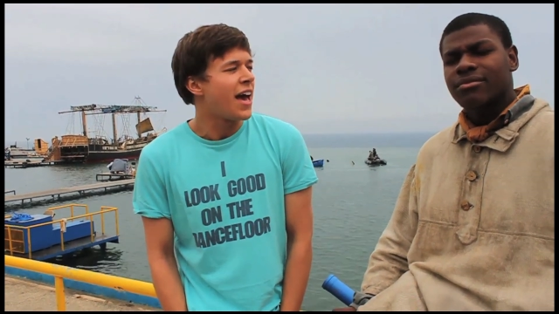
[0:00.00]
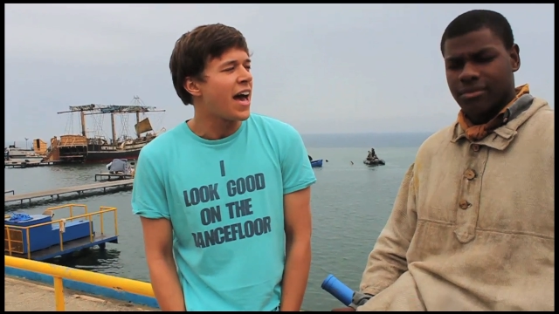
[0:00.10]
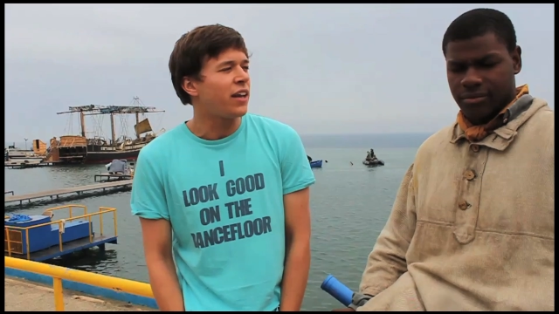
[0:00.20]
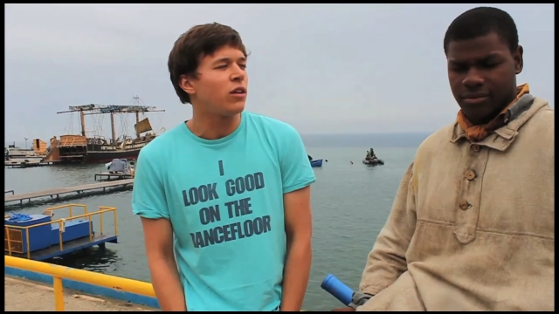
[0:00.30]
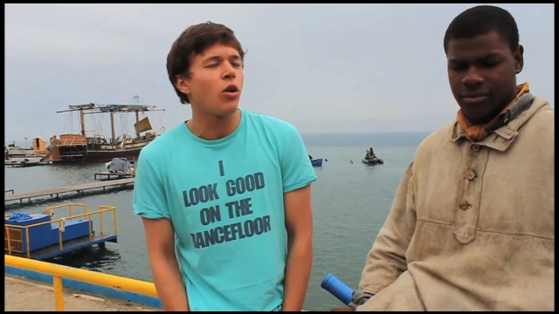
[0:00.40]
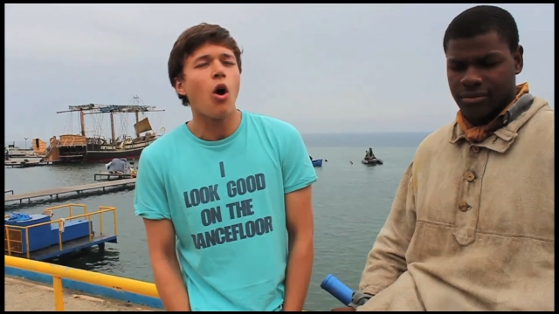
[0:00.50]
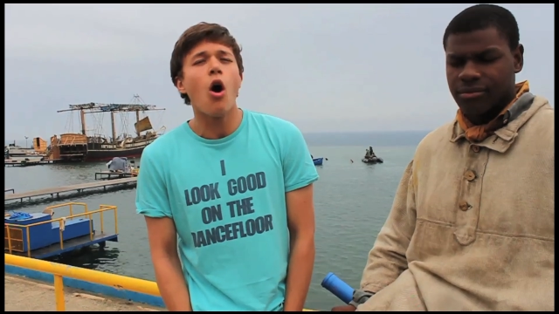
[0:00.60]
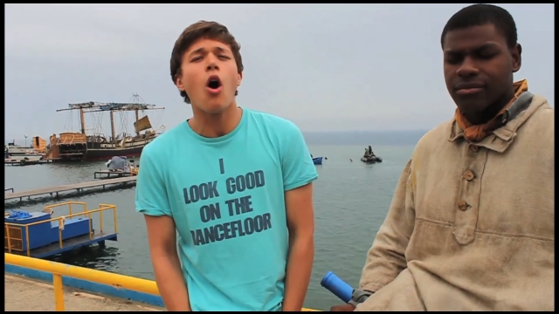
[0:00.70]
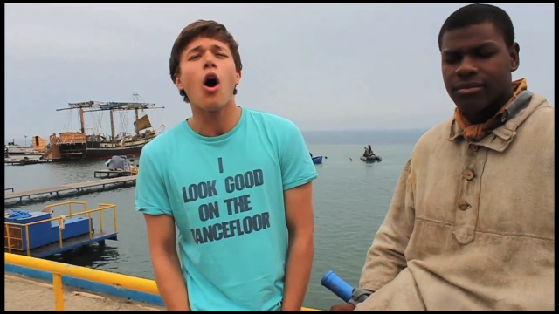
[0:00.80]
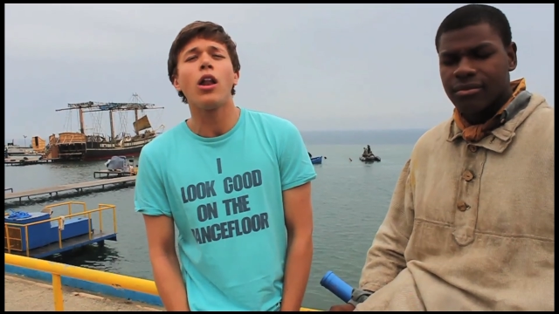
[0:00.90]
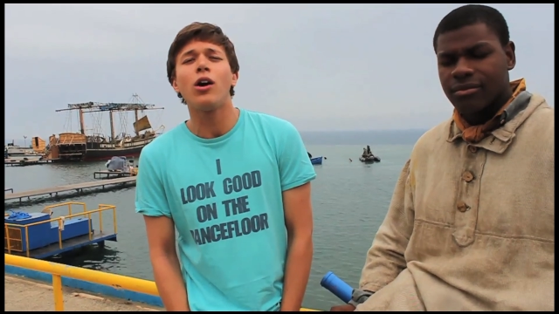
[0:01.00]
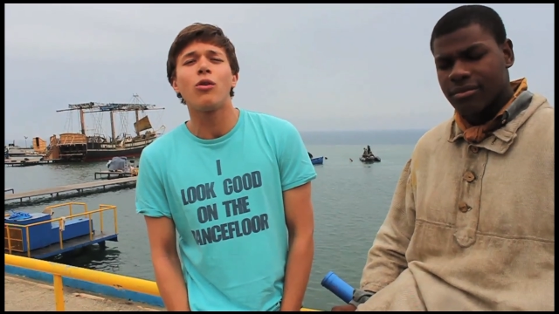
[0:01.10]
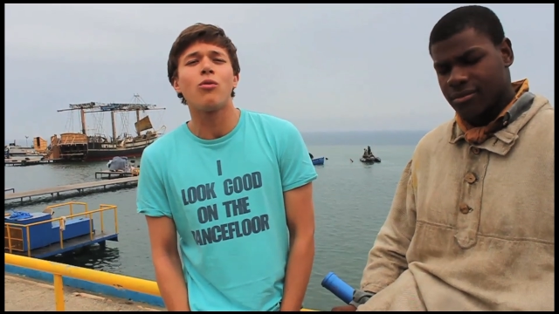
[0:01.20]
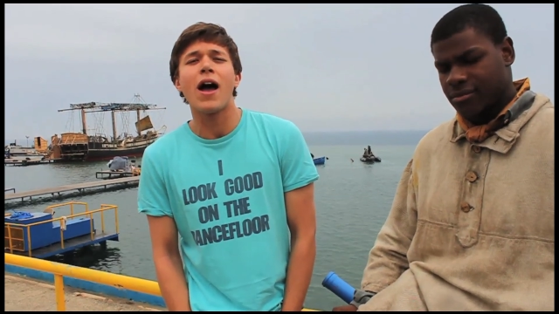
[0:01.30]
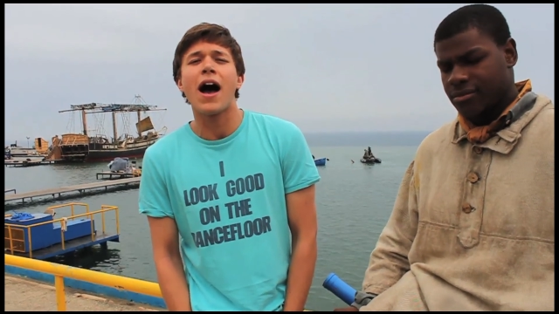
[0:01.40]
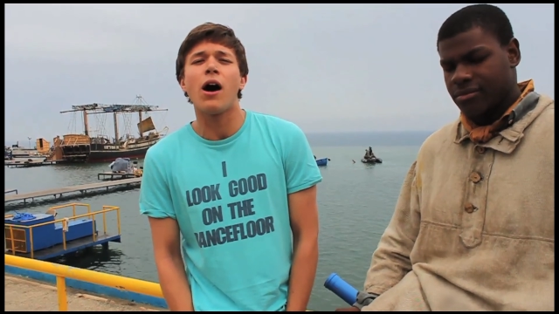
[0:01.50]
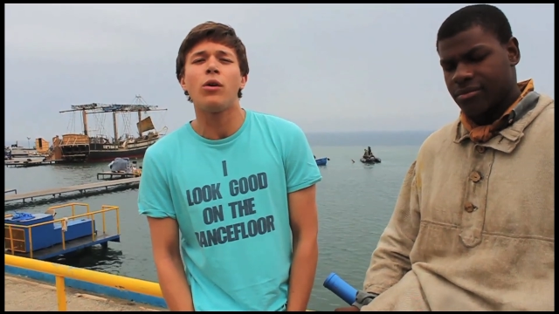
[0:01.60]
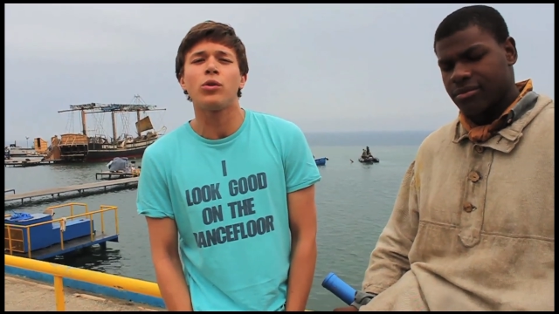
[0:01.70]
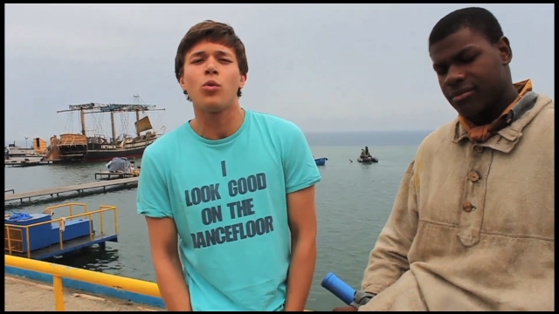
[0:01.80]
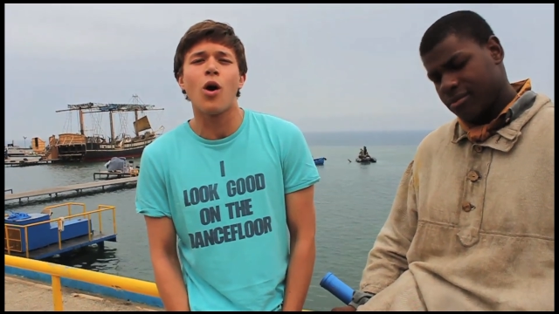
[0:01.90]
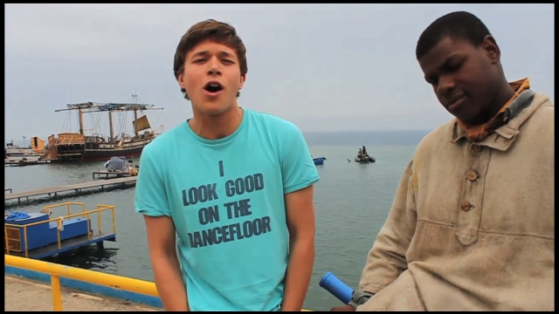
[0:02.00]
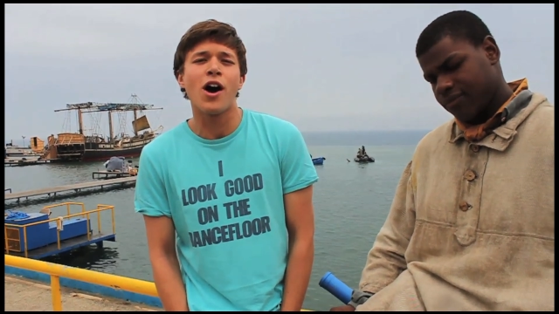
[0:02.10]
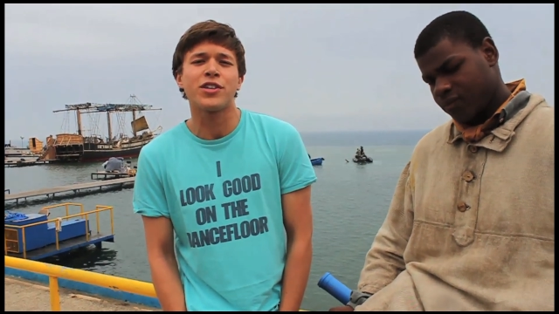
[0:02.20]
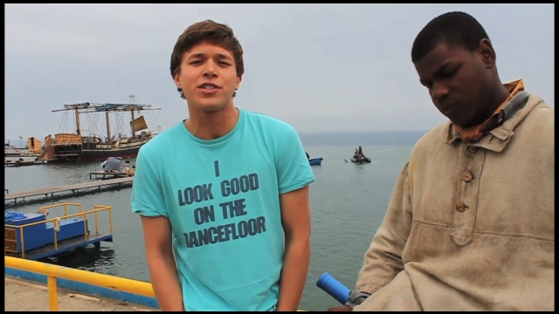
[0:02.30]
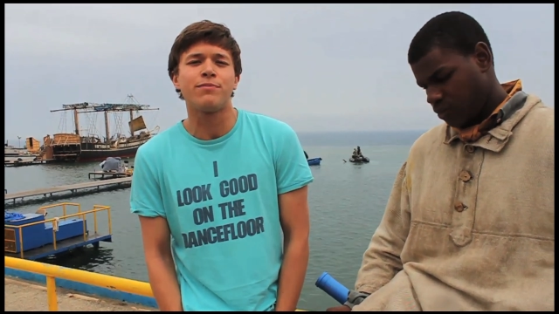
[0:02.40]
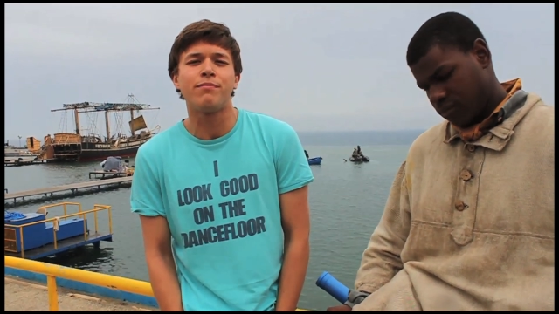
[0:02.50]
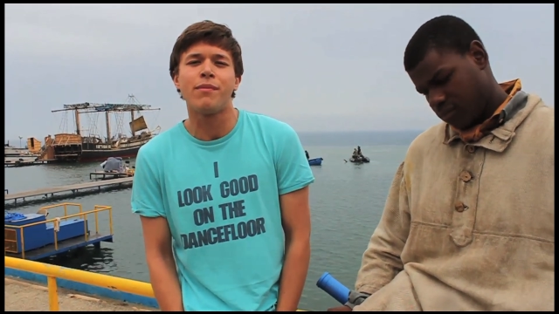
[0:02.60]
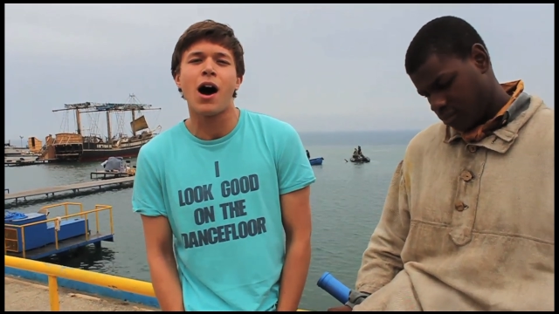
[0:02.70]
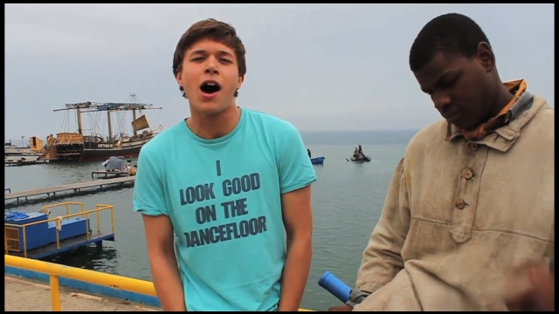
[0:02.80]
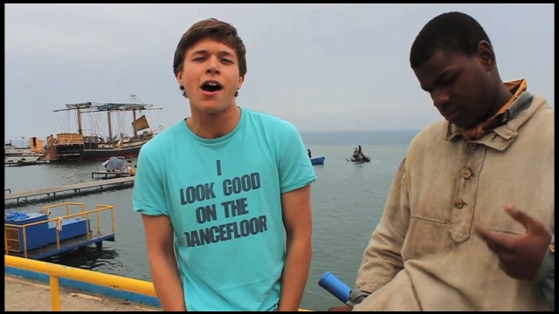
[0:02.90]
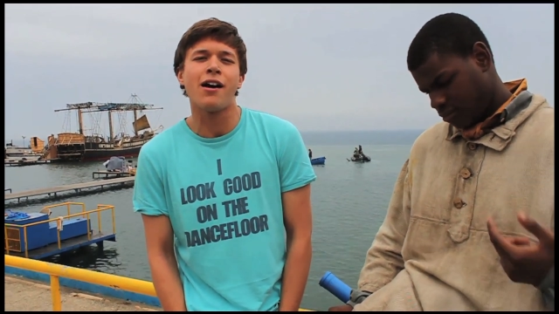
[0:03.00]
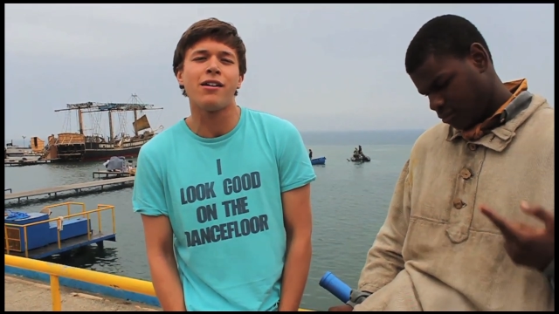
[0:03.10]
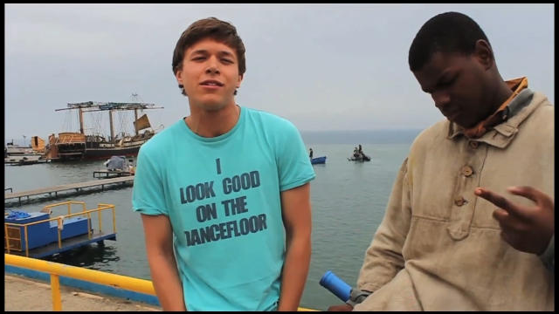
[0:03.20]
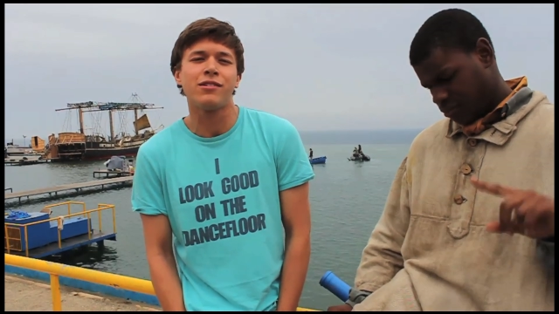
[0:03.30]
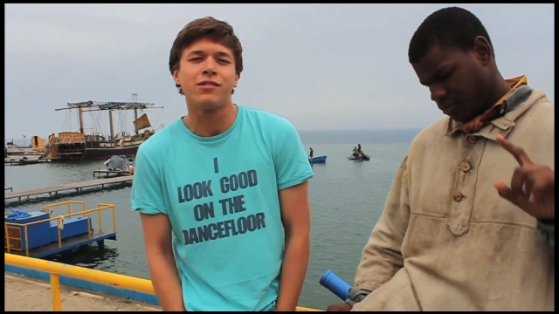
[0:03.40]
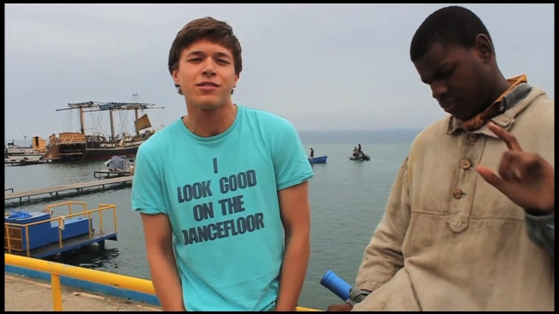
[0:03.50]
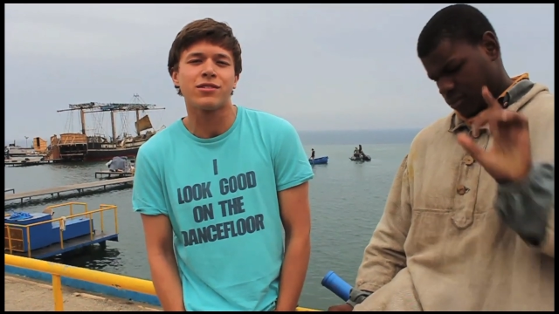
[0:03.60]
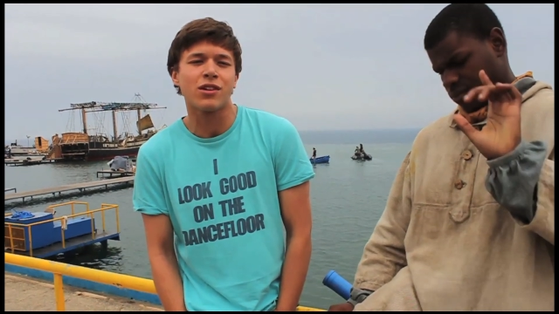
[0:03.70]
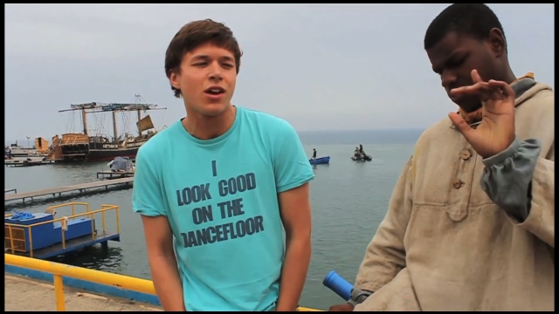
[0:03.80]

Speaker 1: and all around were smiles.